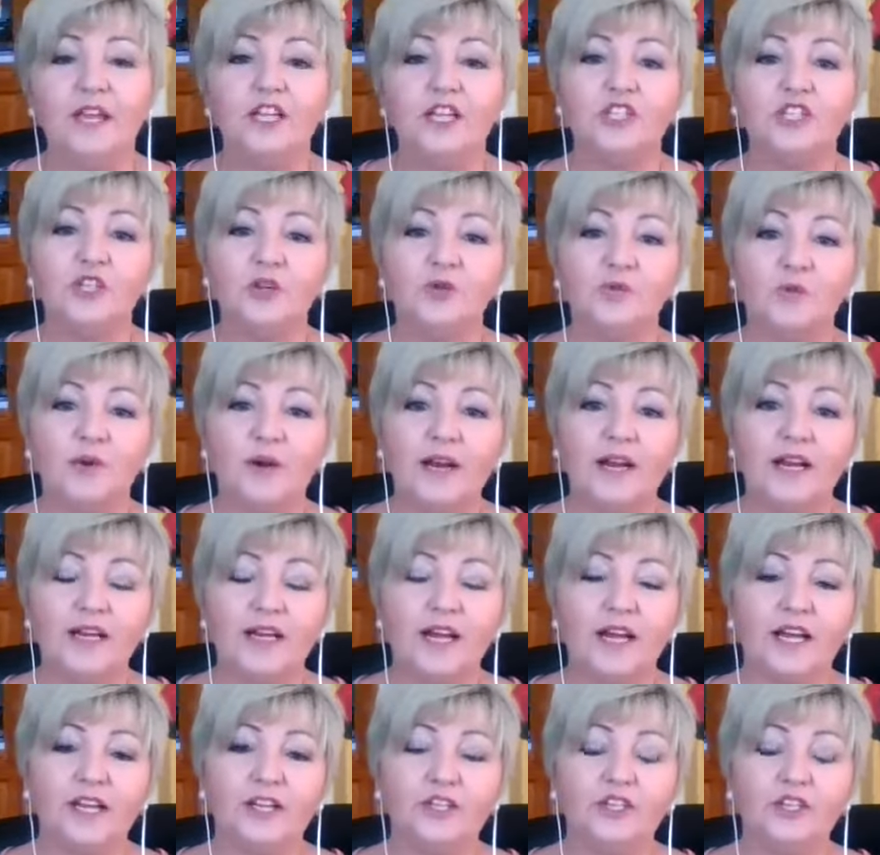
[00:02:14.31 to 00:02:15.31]
So what I'd
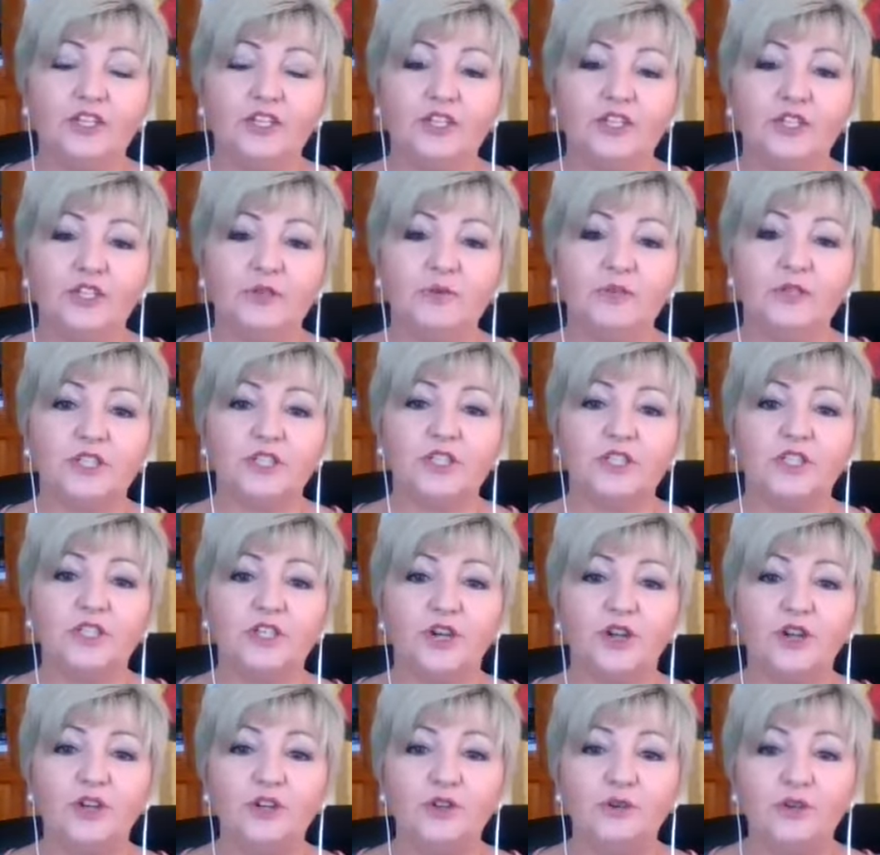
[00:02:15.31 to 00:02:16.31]
like you to do is
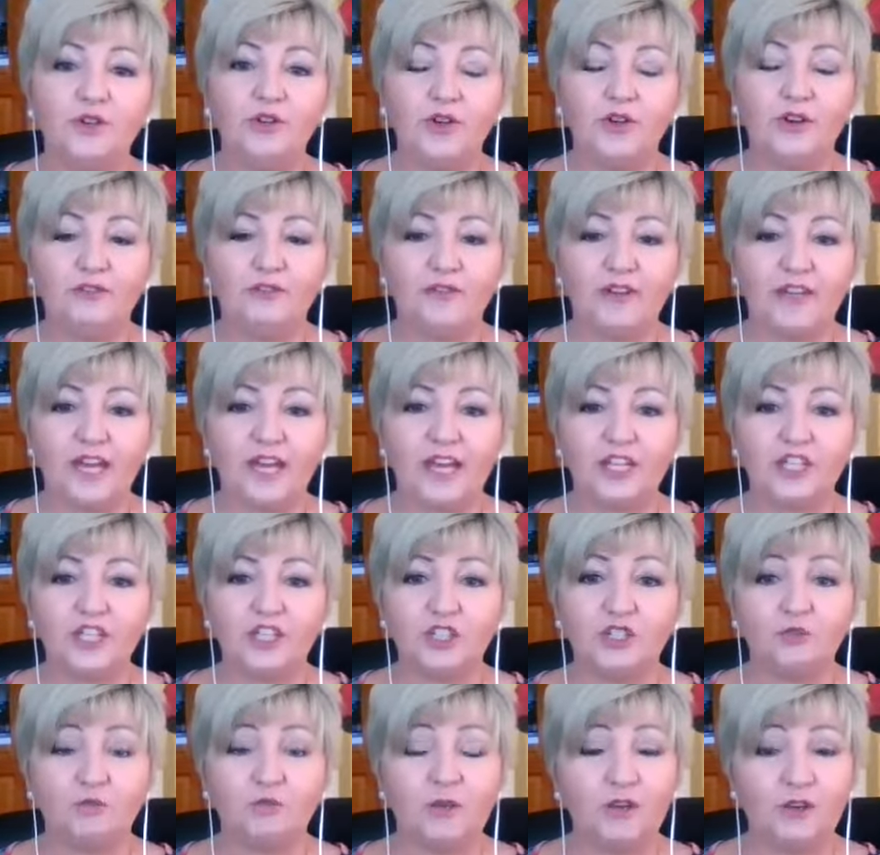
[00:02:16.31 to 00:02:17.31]
go to your
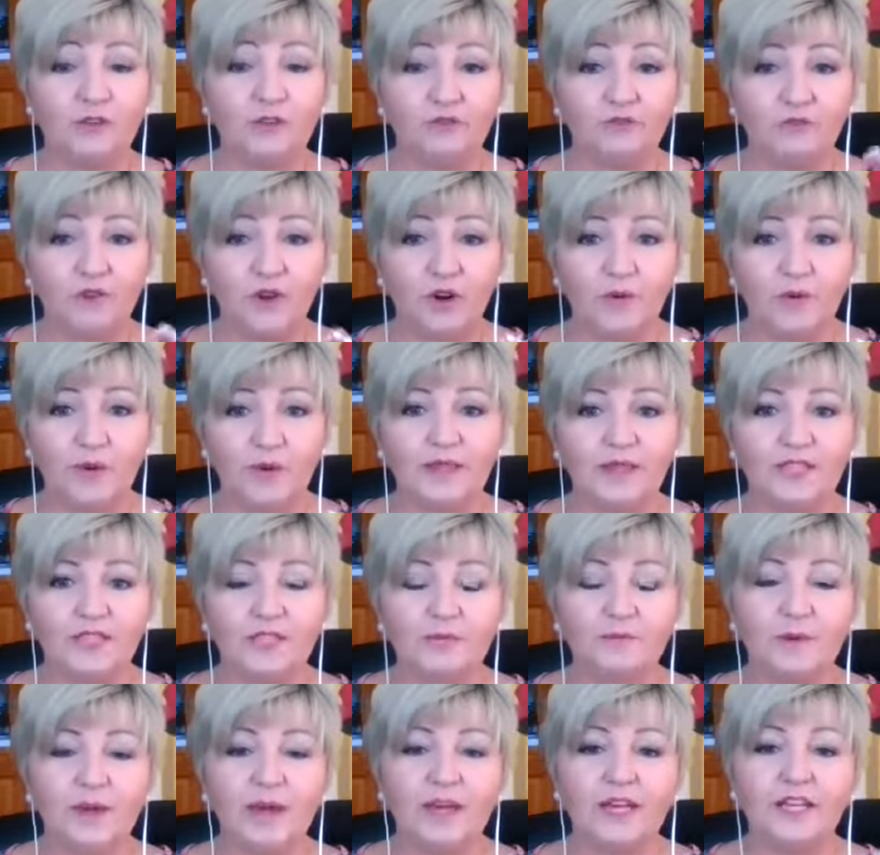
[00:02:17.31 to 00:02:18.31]
notifications where you're following
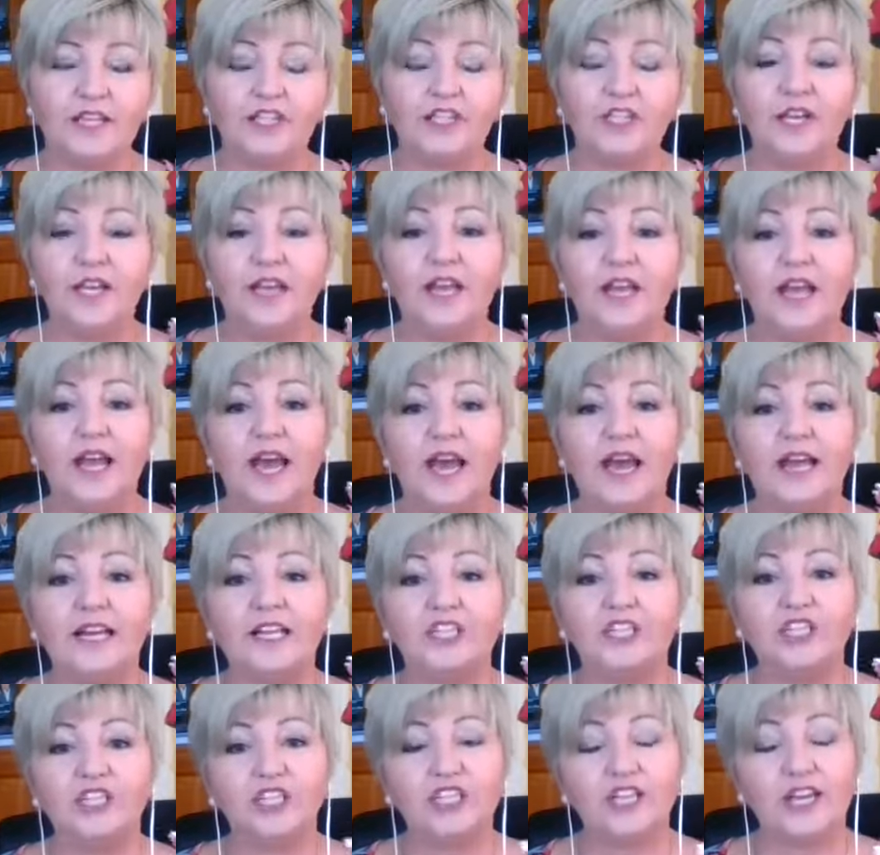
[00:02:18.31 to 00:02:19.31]
this page
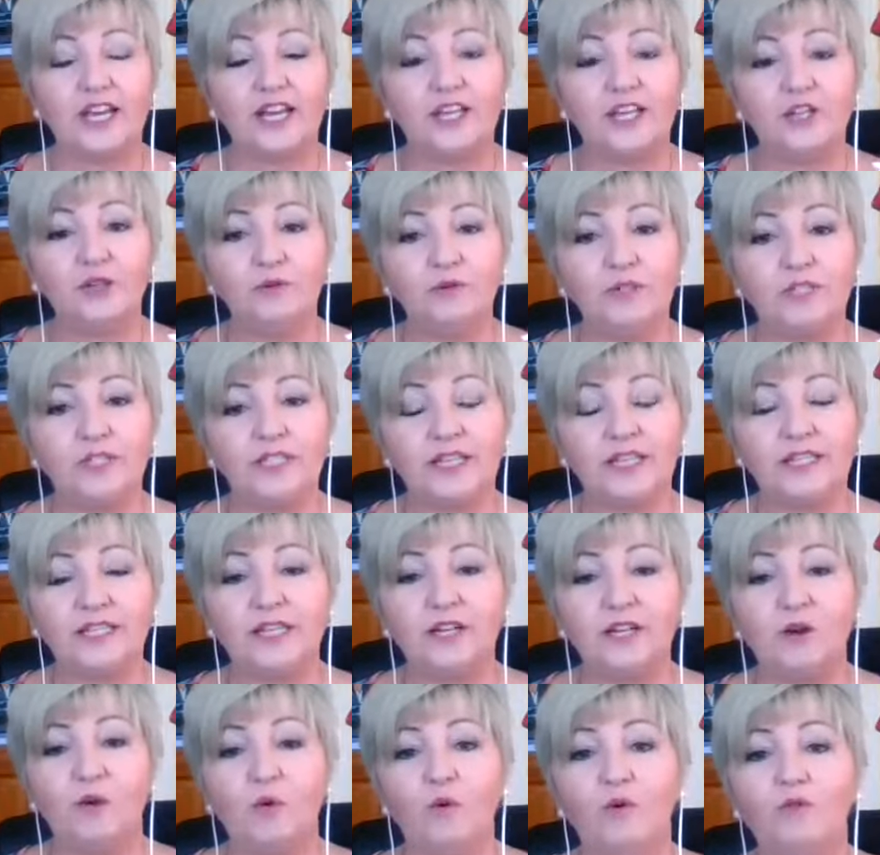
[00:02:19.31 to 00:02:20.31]
and take your
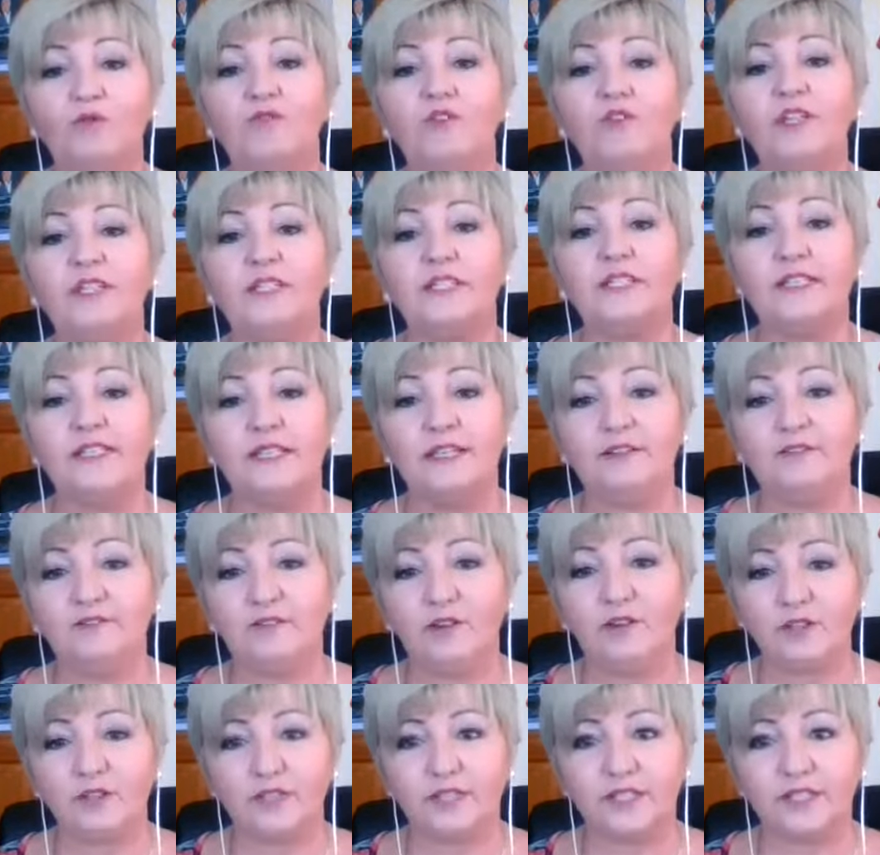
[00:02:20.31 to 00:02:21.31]
setting off the
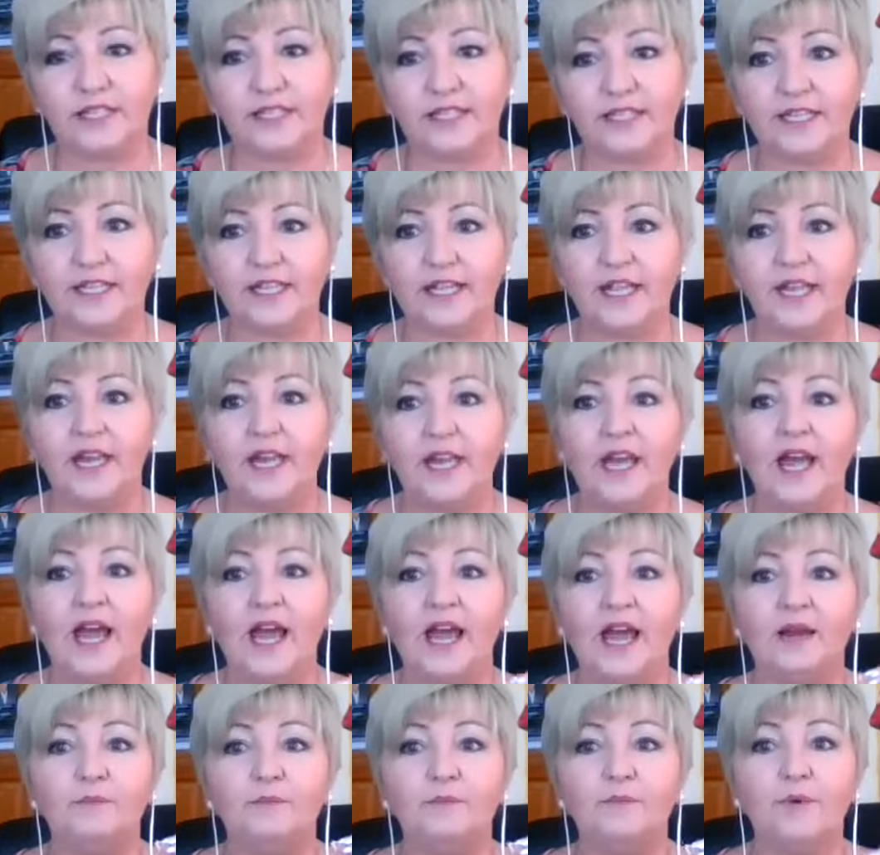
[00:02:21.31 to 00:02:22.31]
default setting
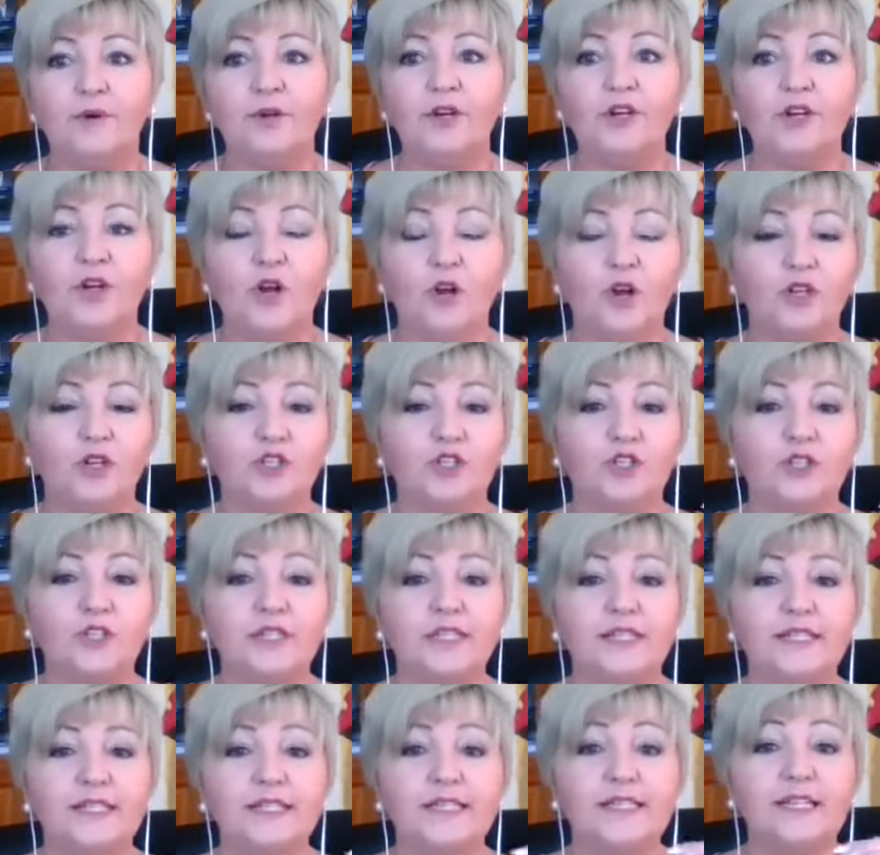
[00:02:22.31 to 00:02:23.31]
and put it onto
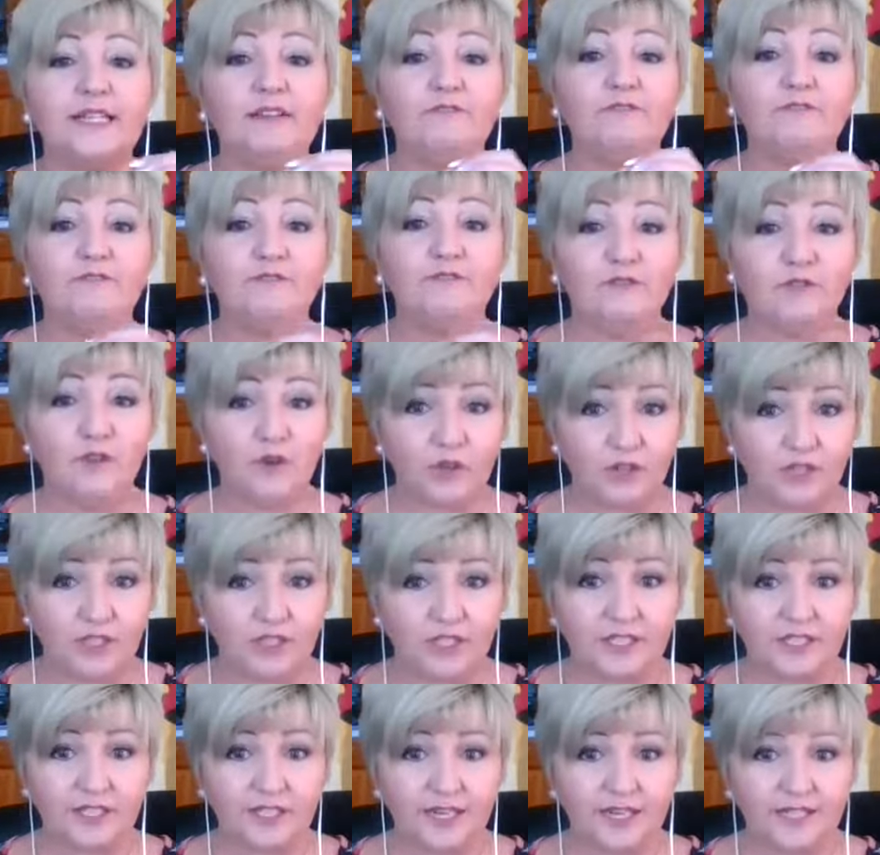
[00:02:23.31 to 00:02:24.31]
the See
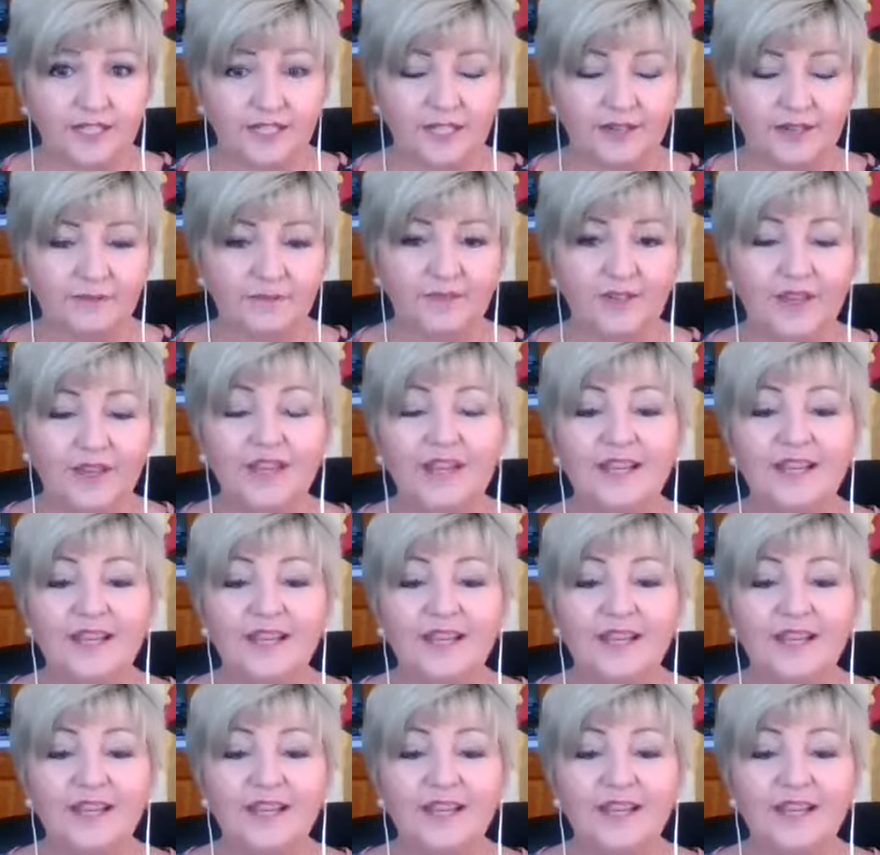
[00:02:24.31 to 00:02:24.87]
First setting.